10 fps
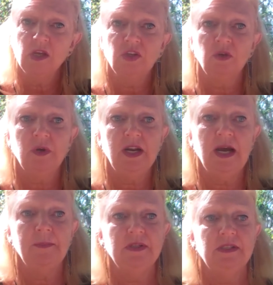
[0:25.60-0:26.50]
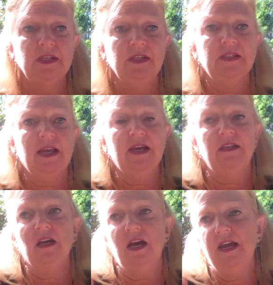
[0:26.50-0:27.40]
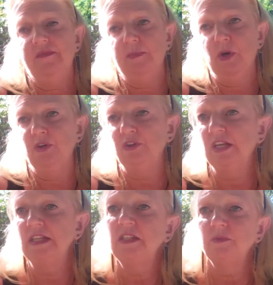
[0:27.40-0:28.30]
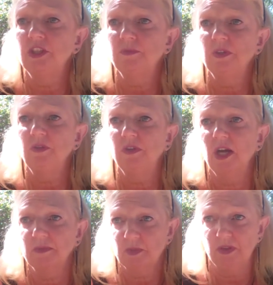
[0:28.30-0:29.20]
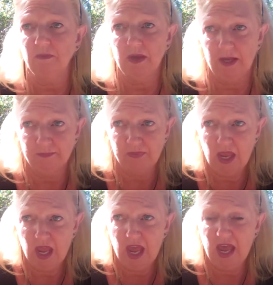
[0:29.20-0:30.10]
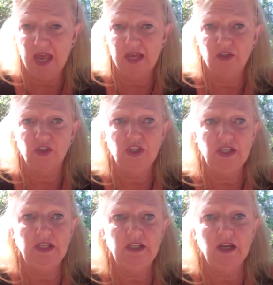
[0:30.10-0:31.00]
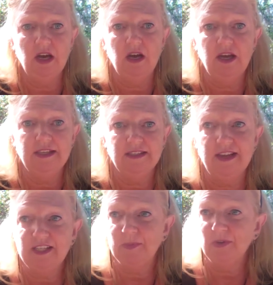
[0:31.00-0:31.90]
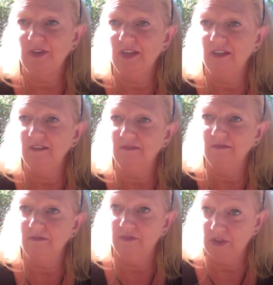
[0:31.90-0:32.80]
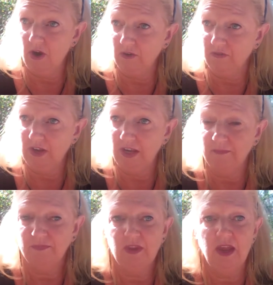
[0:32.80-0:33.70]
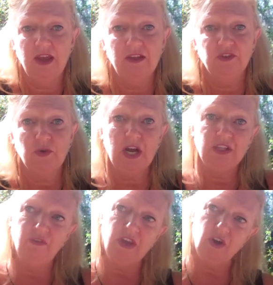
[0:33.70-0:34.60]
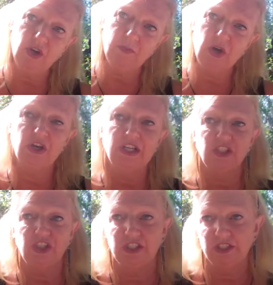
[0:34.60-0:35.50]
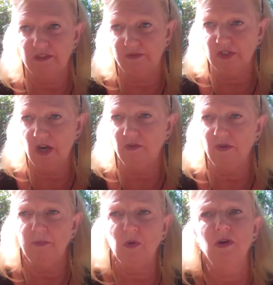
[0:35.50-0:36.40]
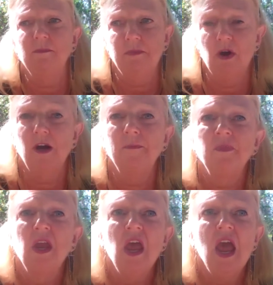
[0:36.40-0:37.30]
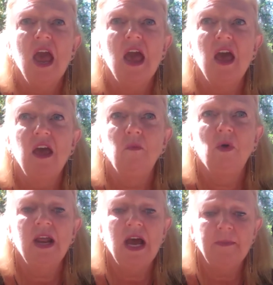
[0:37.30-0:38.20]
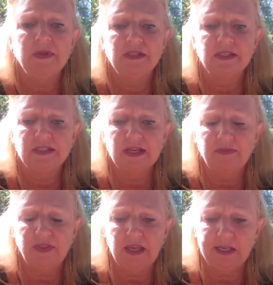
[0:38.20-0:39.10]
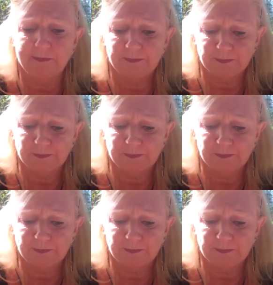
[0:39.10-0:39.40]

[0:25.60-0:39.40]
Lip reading: So what happens is that I have a partner, Nancy Richmond, who comes with me, and she is an expert in photography. And so I do the art part, and she does the photography part. And what happens is that the